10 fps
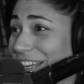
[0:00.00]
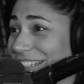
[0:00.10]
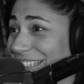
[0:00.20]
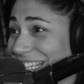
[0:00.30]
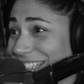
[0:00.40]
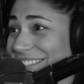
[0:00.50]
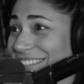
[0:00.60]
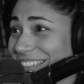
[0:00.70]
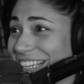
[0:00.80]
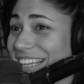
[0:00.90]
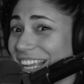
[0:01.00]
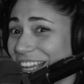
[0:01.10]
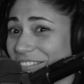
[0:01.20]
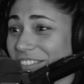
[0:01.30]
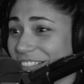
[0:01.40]
finally, like
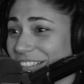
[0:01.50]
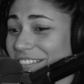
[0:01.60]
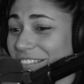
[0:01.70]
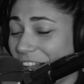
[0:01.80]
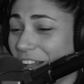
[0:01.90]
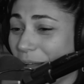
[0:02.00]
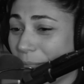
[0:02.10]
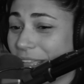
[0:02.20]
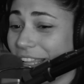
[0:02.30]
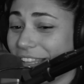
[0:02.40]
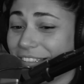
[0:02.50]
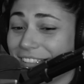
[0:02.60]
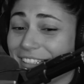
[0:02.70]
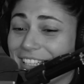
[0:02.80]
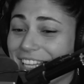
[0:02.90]
after a hot minute.
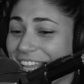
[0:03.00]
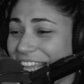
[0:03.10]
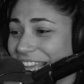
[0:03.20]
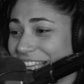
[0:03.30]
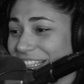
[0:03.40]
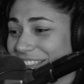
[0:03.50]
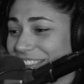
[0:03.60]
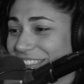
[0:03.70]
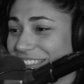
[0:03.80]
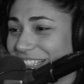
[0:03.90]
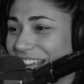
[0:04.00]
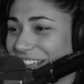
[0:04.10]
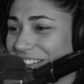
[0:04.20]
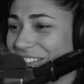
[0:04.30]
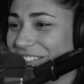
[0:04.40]
And
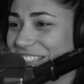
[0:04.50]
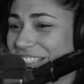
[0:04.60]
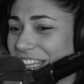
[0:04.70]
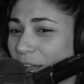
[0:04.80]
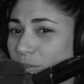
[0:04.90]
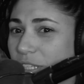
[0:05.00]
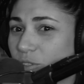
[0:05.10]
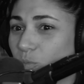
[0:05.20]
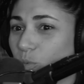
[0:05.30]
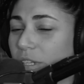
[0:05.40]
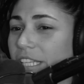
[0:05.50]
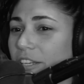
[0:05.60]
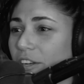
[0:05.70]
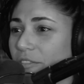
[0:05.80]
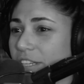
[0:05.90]
yeah, it was just I was like
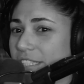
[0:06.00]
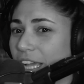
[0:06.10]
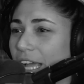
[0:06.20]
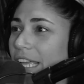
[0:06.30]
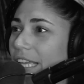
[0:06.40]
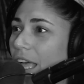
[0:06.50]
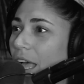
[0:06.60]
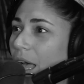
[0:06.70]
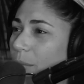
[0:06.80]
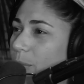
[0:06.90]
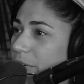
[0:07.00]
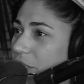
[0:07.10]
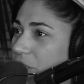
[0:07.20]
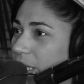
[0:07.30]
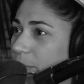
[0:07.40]
really nervous. I'm a
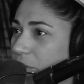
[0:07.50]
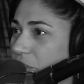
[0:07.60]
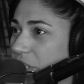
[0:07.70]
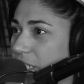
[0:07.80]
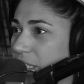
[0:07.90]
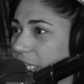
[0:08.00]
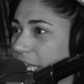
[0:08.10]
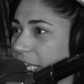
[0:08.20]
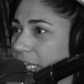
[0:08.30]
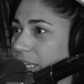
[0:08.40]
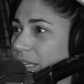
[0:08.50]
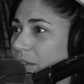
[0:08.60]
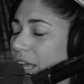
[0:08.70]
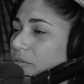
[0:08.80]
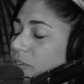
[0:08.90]
pretty shy person, like
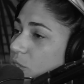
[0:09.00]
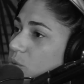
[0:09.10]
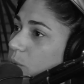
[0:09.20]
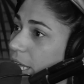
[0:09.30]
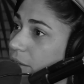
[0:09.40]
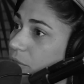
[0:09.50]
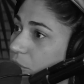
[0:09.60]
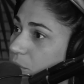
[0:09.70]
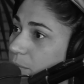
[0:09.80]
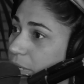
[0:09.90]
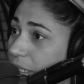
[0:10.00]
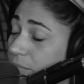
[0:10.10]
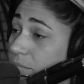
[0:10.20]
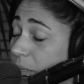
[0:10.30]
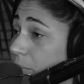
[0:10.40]
at first when I first
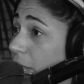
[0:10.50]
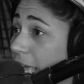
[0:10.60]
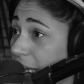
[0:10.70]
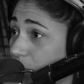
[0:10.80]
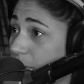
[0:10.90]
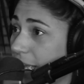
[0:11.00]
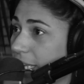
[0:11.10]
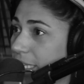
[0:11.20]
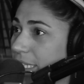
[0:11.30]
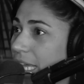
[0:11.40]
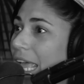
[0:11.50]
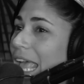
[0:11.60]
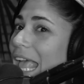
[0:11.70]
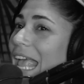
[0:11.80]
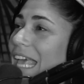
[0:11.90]
meet people anyways.
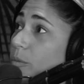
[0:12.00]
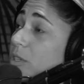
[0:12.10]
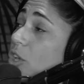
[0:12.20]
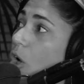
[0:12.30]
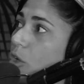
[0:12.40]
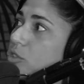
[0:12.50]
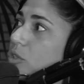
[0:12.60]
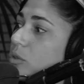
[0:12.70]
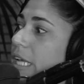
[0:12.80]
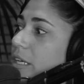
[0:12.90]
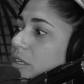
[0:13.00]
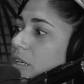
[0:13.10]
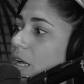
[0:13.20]
And it was also like